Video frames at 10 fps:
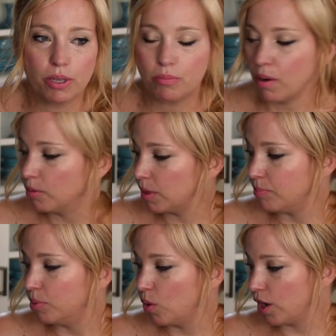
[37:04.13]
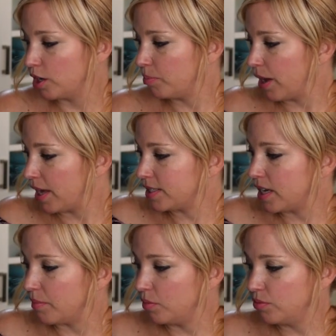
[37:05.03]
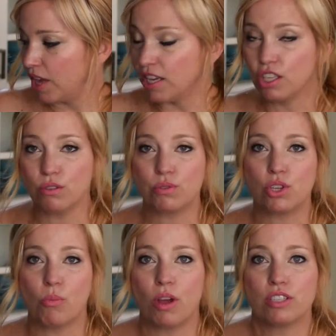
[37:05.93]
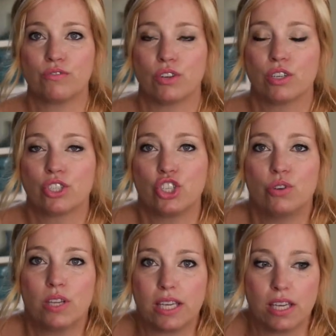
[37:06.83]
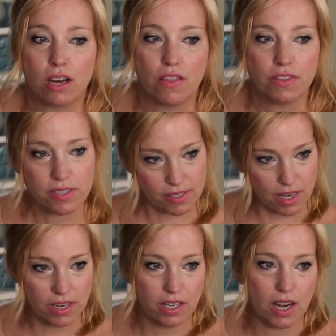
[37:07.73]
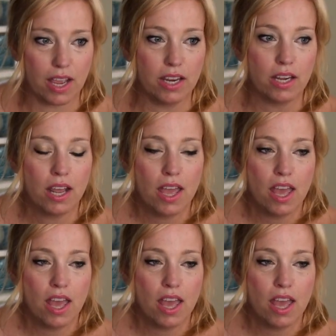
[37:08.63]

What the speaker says: bit probably bored, but thank you so much for tuning in on this Sunday night.